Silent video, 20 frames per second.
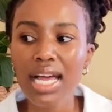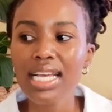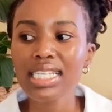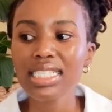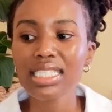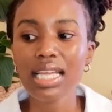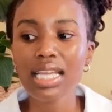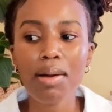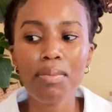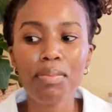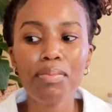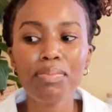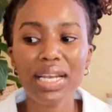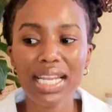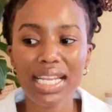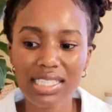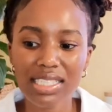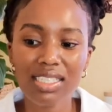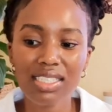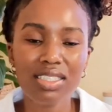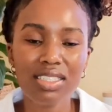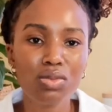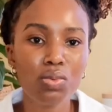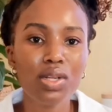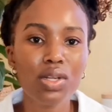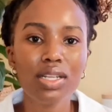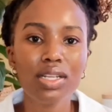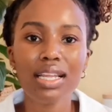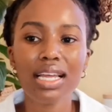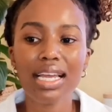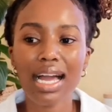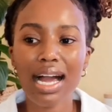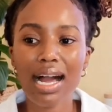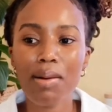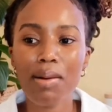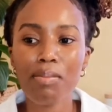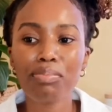some places will um,